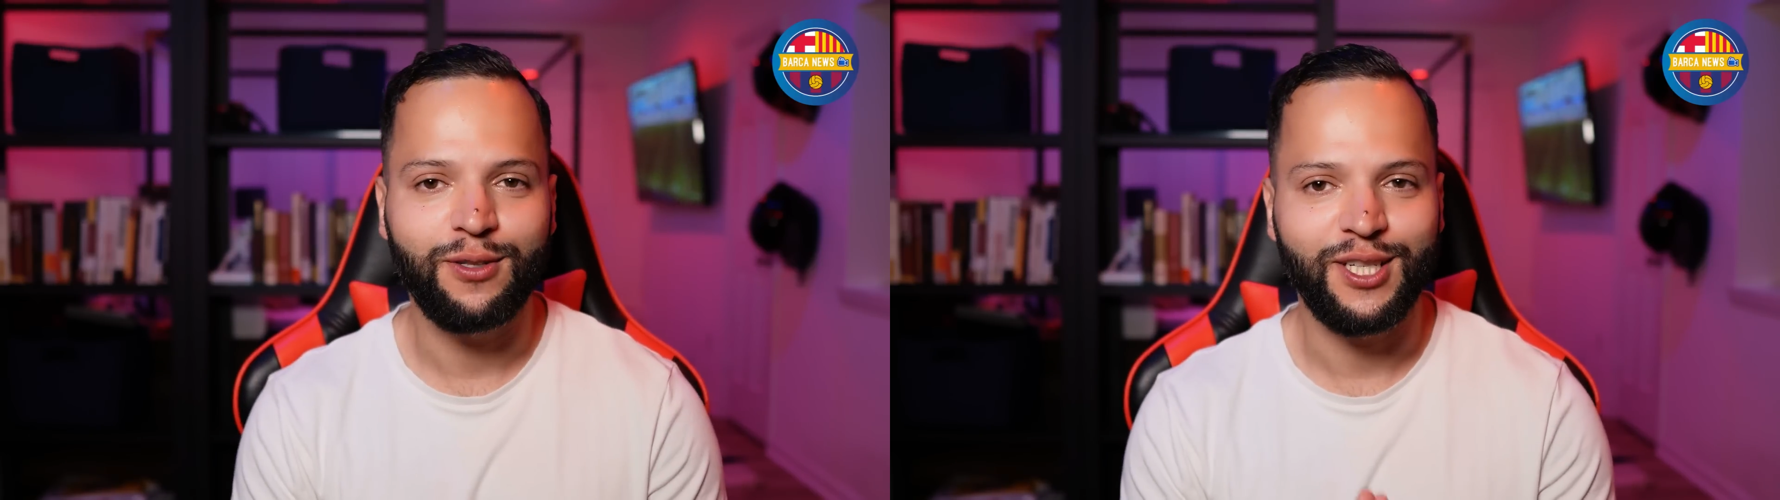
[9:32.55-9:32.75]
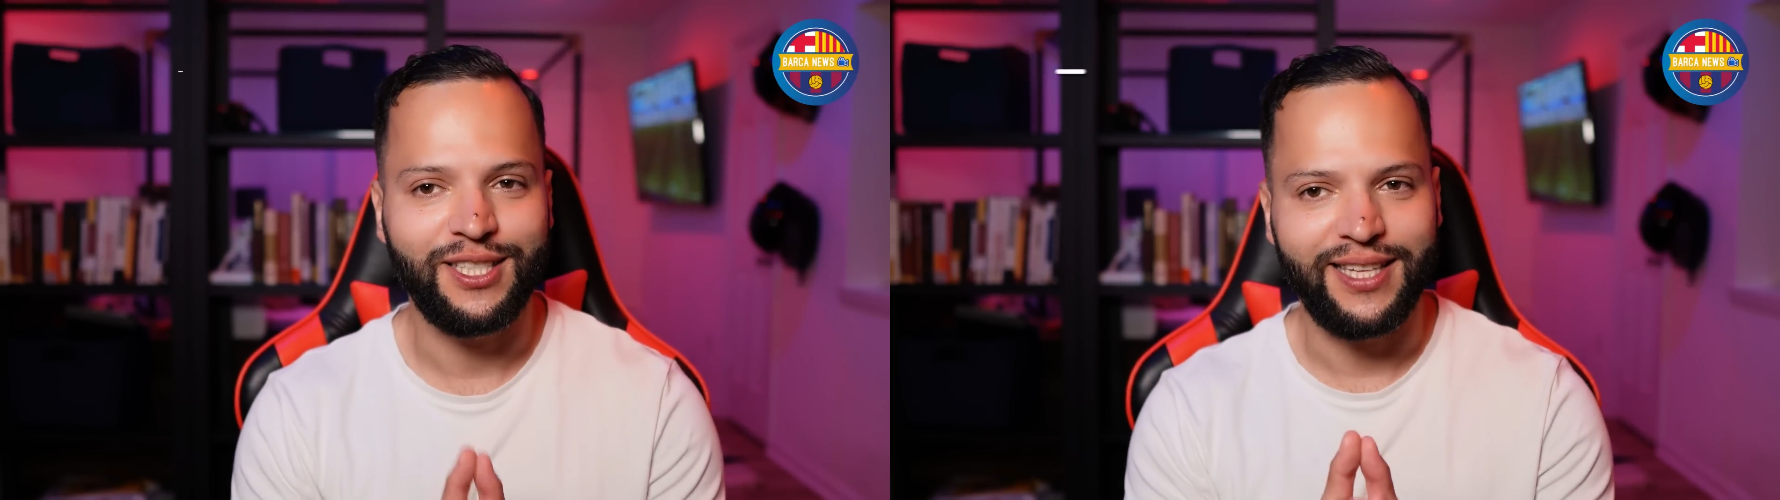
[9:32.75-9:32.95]

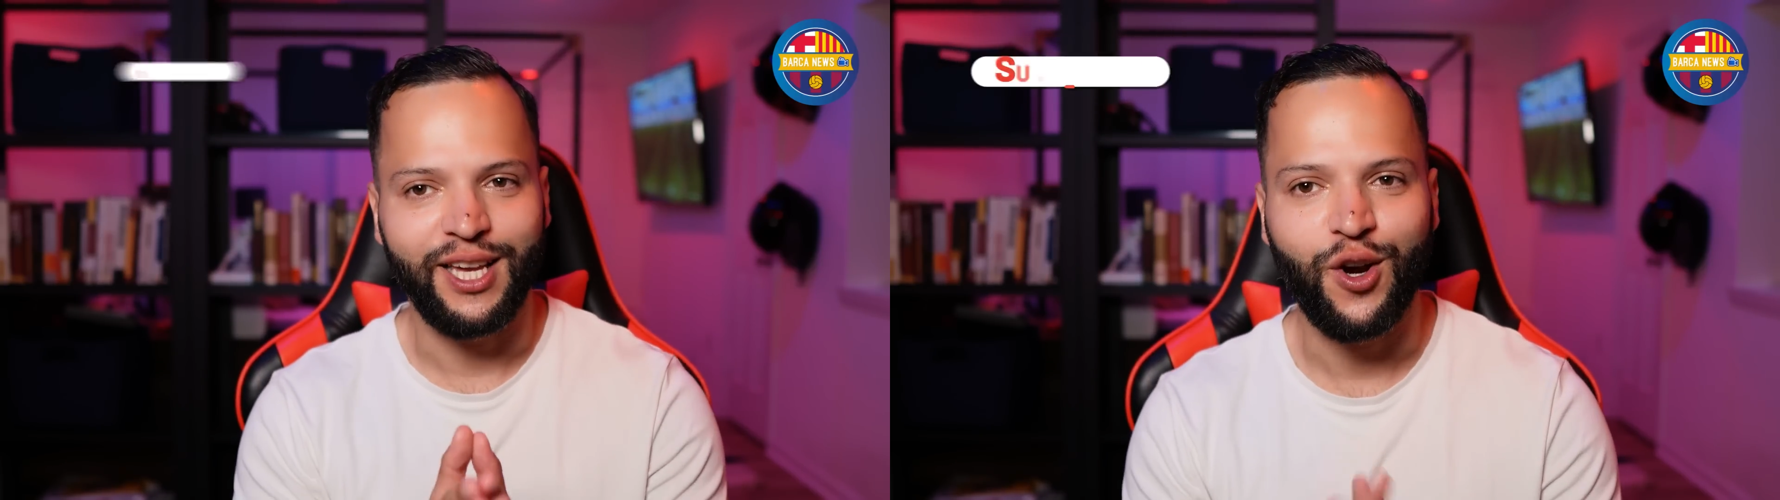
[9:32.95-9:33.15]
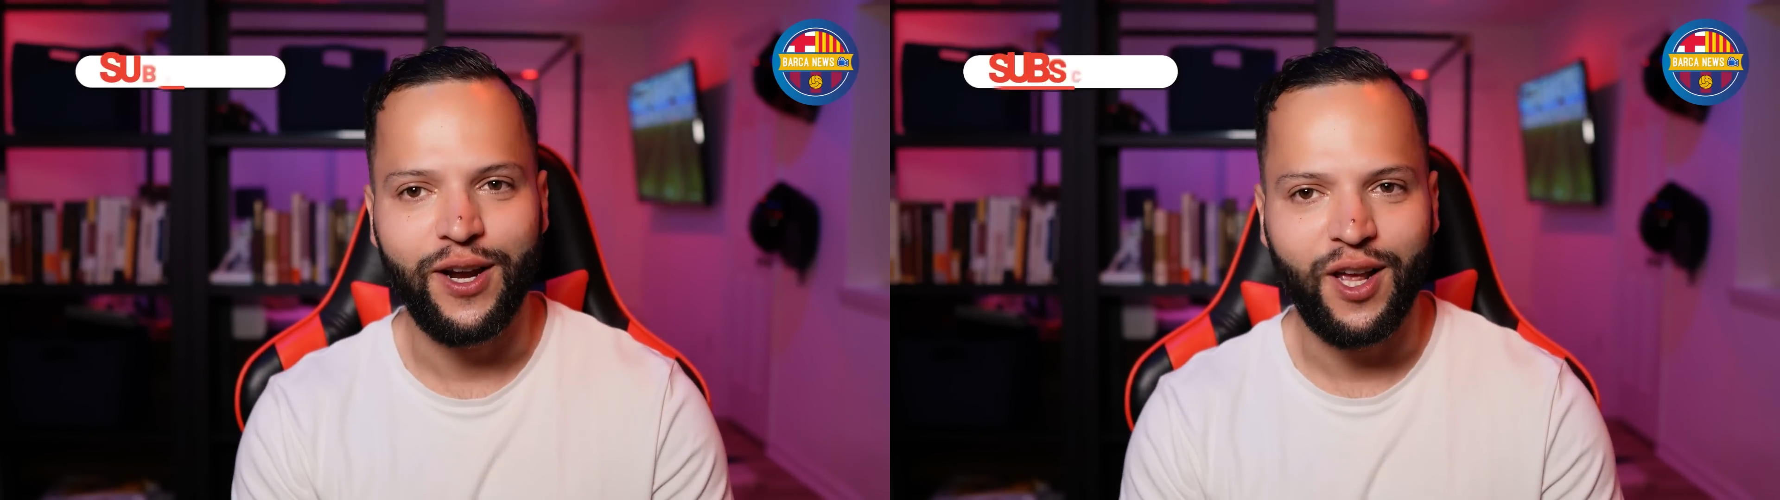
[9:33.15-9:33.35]
so you can stay
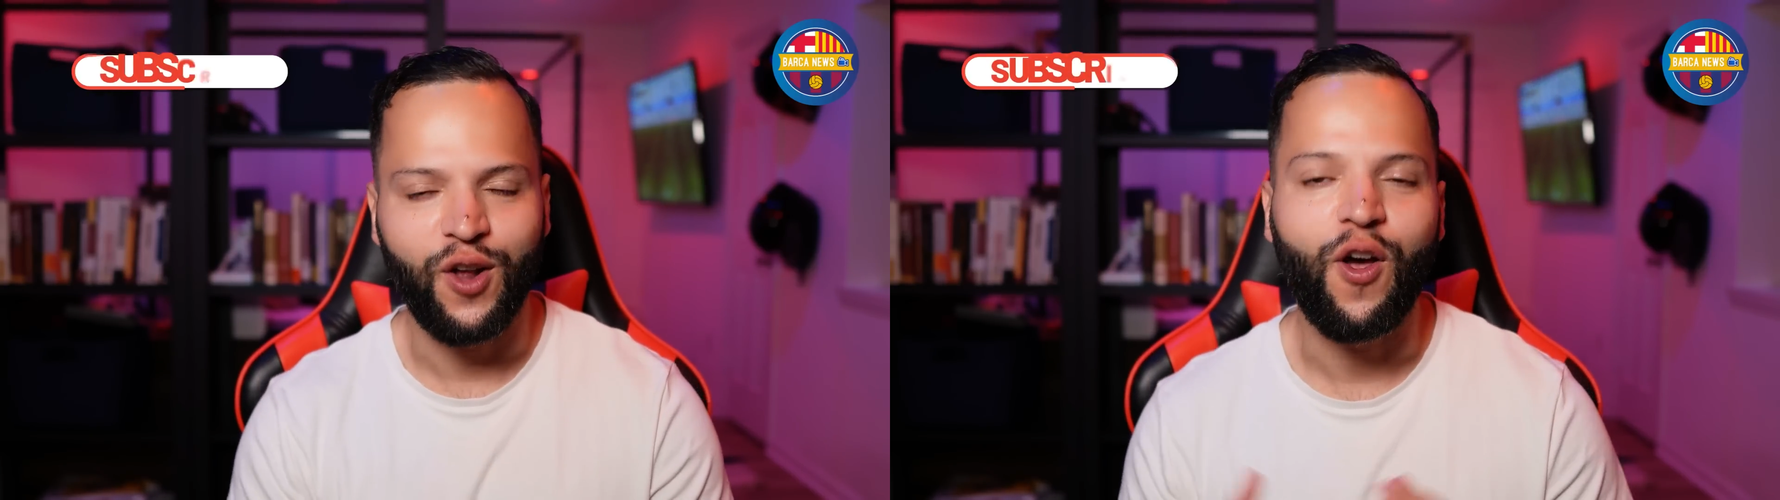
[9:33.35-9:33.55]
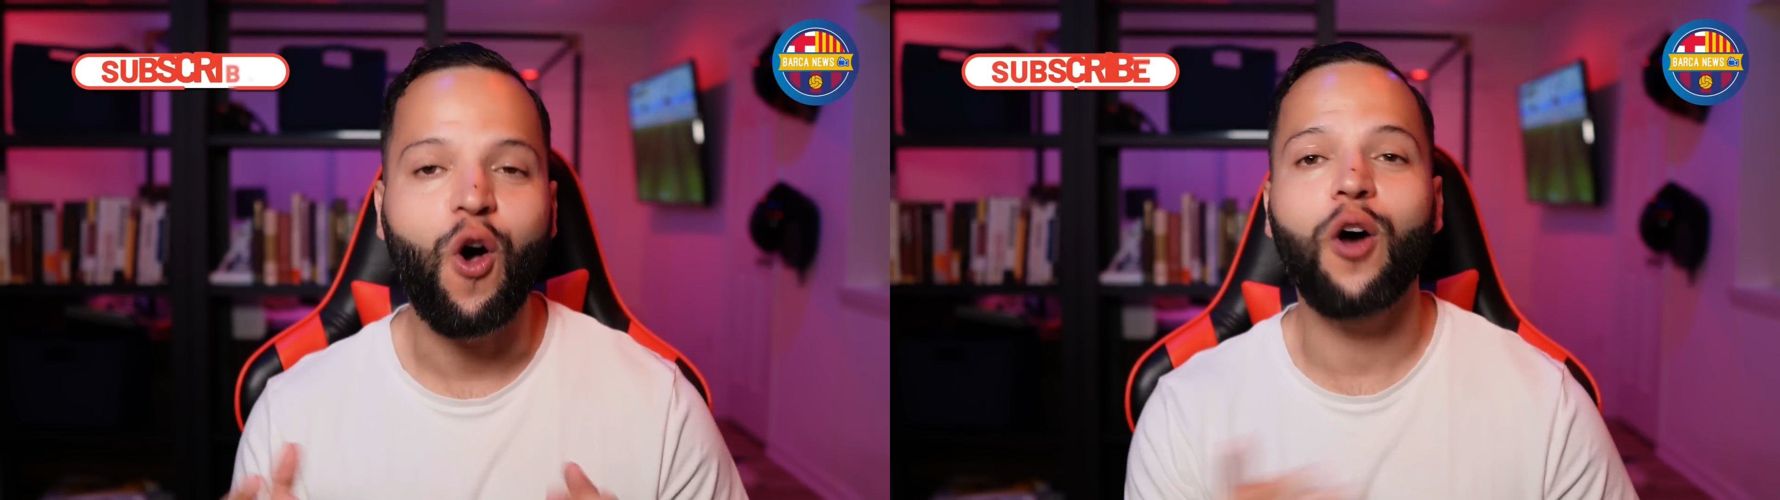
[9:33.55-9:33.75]
current on